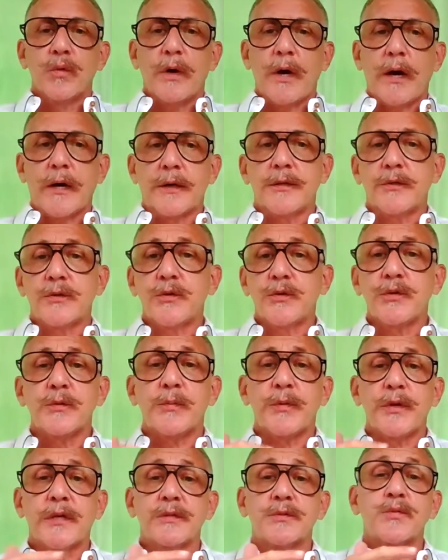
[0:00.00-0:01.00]
how to do it
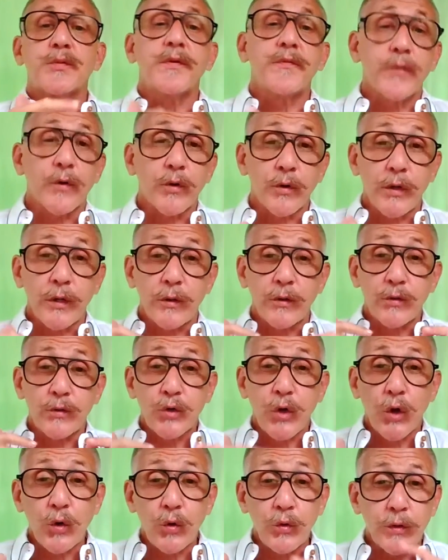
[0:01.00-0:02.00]
because we've already
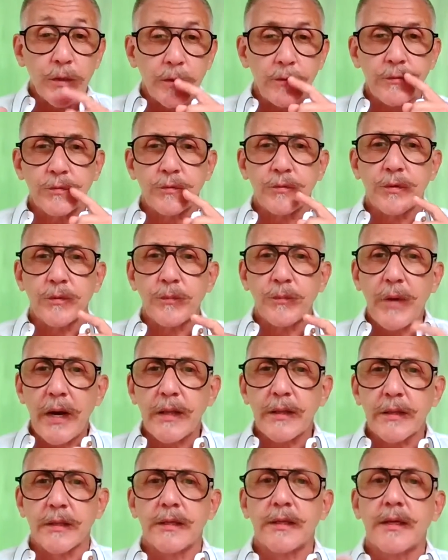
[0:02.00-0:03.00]
told it through the
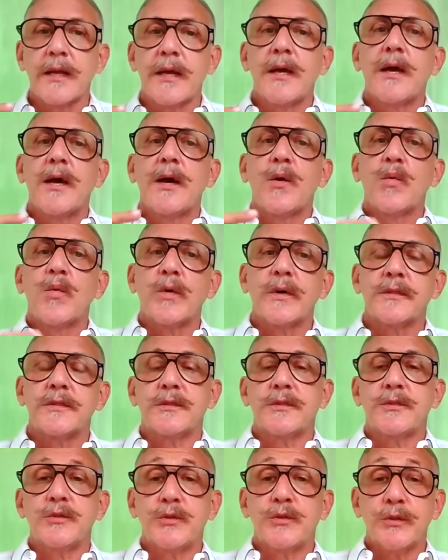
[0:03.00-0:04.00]
myelin what
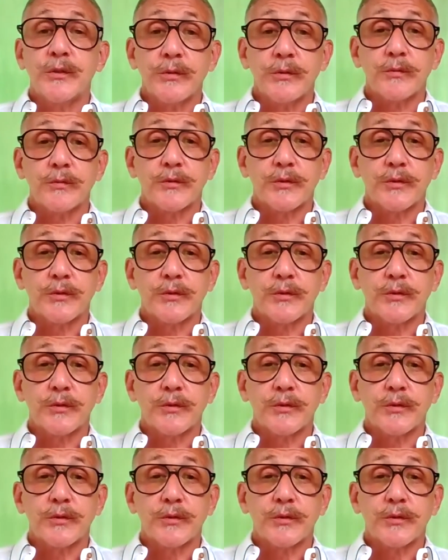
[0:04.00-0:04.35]
to do.